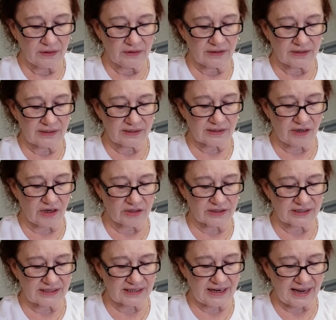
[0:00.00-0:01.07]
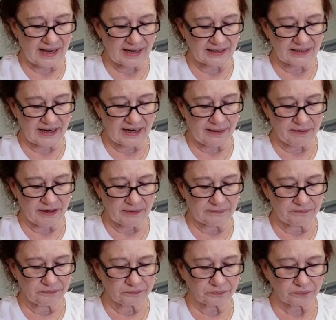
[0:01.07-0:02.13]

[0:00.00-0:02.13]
This is called a snag davit.